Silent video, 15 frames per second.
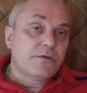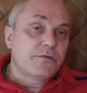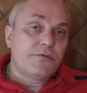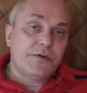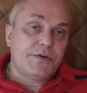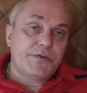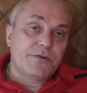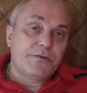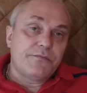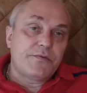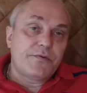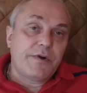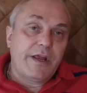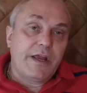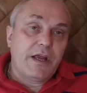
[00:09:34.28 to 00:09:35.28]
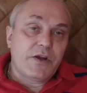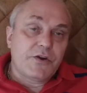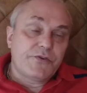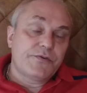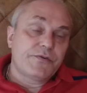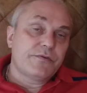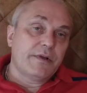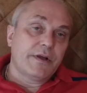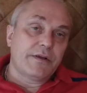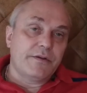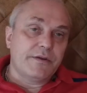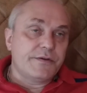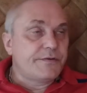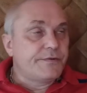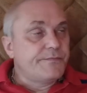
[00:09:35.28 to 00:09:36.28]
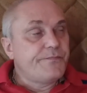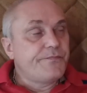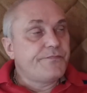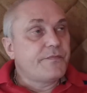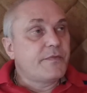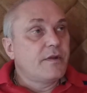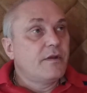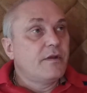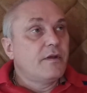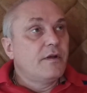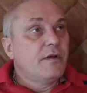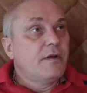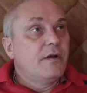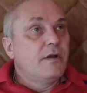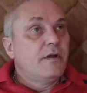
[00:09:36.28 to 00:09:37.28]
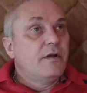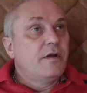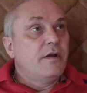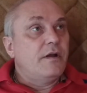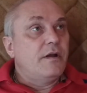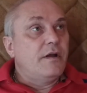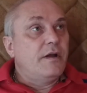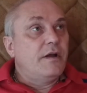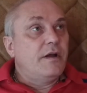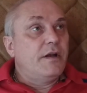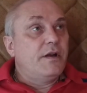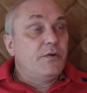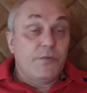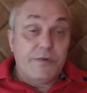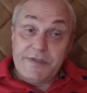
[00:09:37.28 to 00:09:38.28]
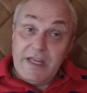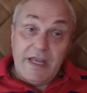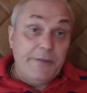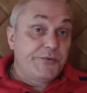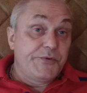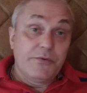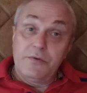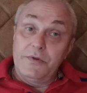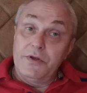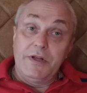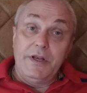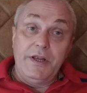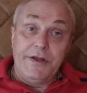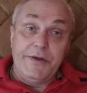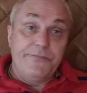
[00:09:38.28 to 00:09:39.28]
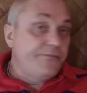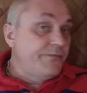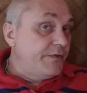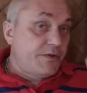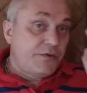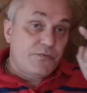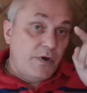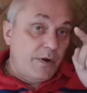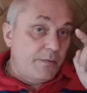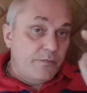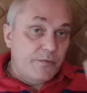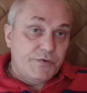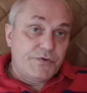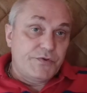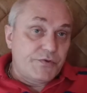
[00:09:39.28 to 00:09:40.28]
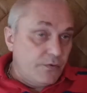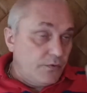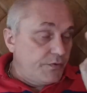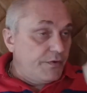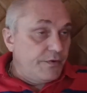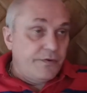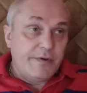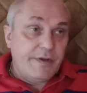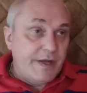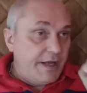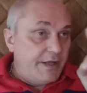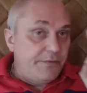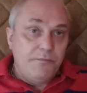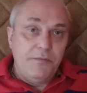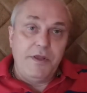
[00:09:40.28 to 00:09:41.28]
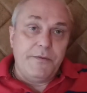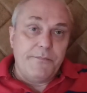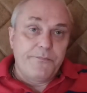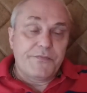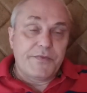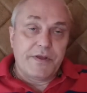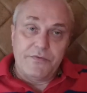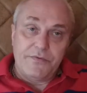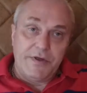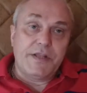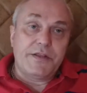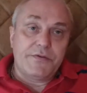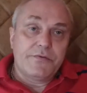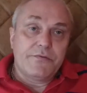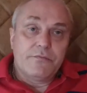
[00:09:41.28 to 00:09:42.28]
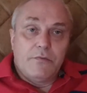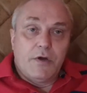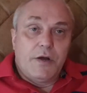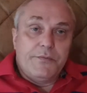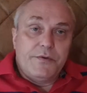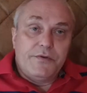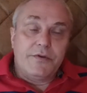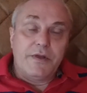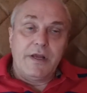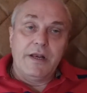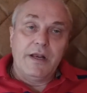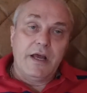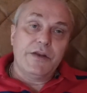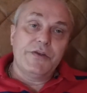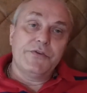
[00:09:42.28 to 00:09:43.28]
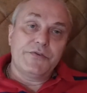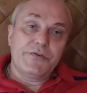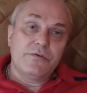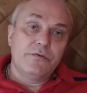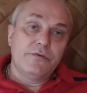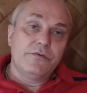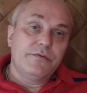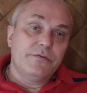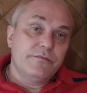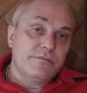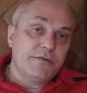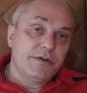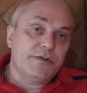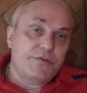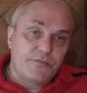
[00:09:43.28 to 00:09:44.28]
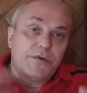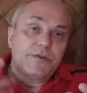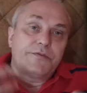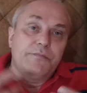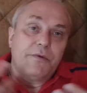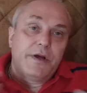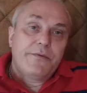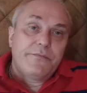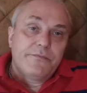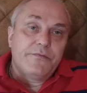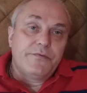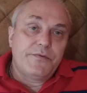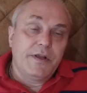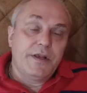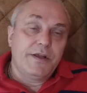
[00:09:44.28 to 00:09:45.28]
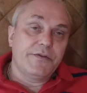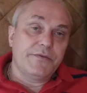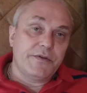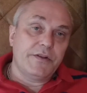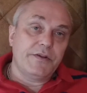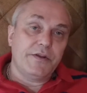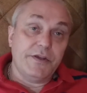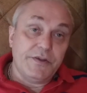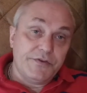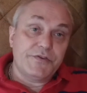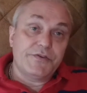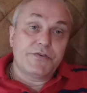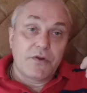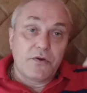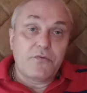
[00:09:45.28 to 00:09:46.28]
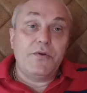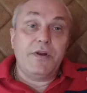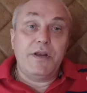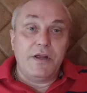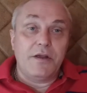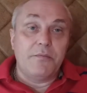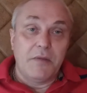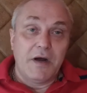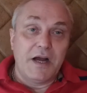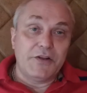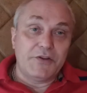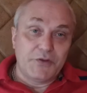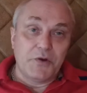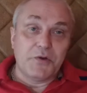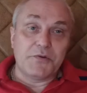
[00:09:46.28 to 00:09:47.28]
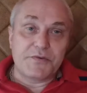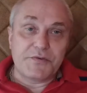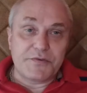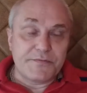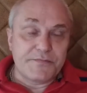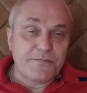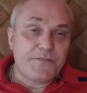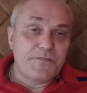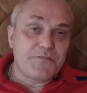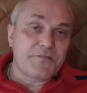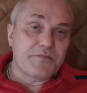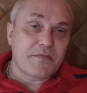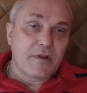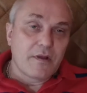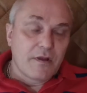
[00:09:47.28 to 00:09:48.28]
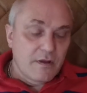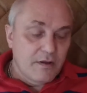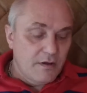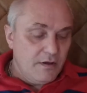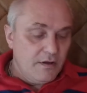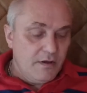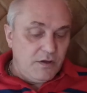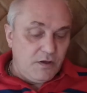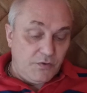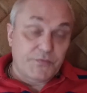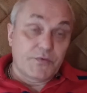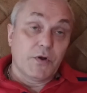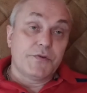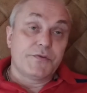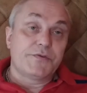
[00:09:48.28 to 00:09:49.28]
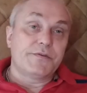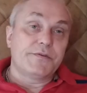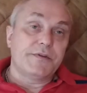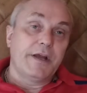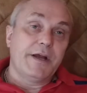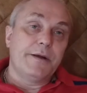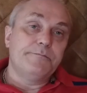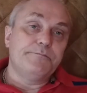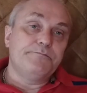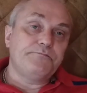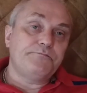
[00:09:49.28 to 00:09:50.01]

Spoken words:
Christian prayers like this. And it was absolutely clear that Swami was just looking at me at that moment. And I understood, this was my feeling, that he is just reading my thoughts. Of course, yeah.